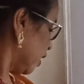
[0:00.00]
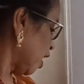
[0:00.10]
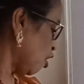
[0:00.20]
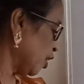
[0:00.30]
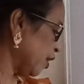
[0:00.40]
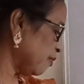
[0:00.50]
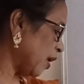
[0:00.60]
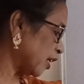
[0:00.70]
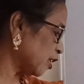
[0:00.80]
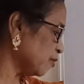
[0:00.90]
Now, if
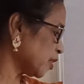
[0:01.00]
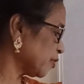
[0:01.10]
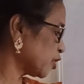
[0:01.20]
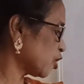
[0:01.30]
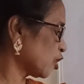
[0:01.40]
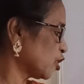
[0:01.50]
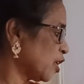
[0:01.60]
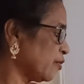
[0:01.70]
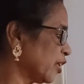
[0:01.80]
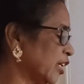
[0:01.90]
atoms are the
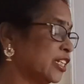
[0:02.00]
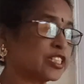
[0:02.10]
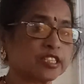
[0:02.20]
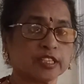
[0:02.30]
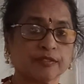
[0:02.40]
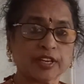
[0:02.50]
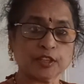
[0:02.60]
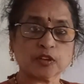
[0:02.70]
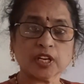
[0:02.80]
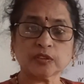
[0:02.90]
structure having least, when
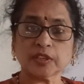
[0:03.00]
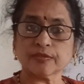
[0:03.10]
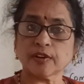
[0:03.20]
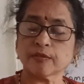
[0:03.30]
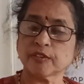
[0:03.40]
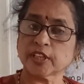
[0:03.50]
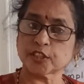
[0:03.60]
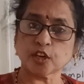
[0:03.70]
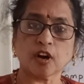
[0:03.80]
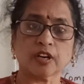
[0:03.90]
you calculate formula
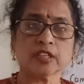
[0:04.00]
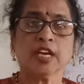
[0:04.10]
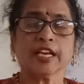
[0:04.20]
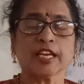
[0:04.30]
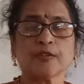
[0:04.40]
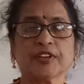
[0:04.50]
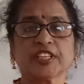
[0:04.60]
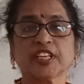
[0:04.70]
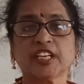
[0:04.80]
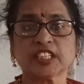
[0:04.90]
charge, if it
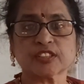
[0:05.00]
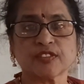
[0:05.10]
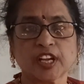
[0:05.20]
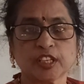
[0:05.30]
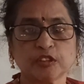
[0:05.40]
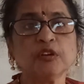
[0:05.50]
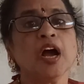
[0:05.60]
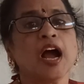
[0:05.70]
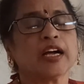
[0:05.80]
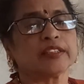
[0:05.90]
is the least value,
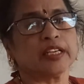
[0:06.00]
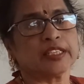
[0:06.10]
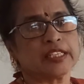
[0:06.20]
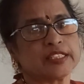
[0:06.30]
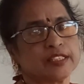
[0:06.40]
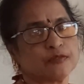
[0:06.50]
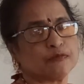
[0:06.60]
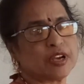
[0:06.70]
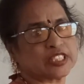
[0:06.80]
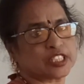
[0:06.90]
and that is the
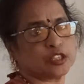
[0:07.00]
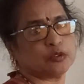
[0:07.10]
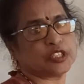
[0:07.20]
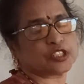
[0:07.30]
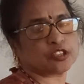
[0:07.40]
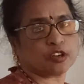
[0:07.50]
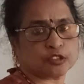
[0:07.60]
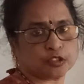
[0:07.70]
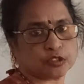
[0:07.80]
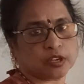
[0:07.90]
best Lewis
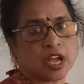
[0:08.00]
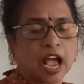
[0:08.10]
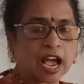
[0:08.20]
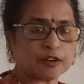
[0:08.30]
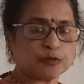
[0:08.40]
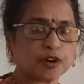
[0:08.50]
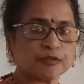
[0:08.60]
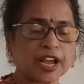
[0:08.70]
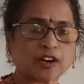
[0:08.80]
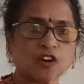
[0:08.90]
structure, and
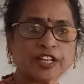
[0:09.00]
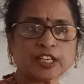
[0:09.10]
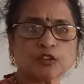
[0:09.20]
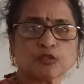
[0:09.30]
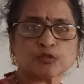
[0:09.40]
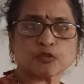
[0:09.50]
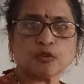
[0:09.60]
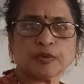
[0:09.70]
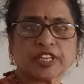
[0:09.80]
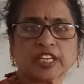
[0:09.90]
from according to
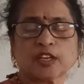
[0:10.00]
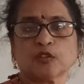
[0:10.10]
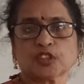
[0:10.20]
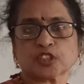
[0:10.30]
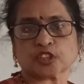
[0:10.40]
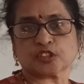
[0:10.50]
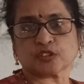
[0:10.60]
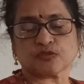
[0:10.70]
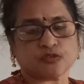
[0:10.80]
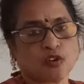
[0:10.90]
so many Lewis
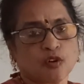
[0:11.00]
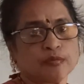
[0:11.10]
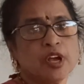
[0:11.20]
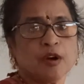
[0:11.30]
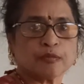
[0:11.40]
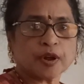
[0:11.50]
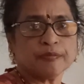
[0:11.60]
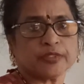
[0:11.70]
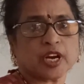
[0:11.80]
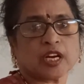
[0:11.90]
structure form,
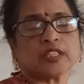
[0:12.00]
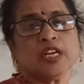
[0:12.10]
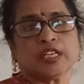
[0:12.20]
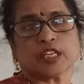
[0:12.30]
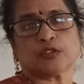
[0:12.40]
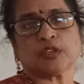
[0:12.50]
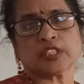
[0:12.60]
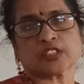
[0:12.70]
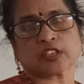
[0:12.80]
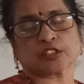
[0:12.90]
from that
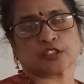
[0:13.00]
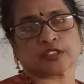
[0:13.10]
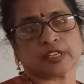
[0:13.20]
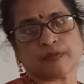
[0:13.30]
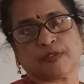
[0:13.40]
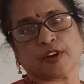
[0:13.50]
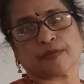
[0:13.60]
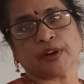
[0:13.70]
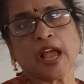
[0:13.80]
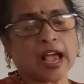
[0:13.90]
resonance structure
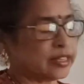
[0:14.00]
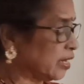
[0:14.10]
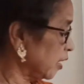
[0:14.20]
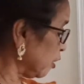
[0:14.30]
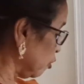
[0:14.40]
develop, and then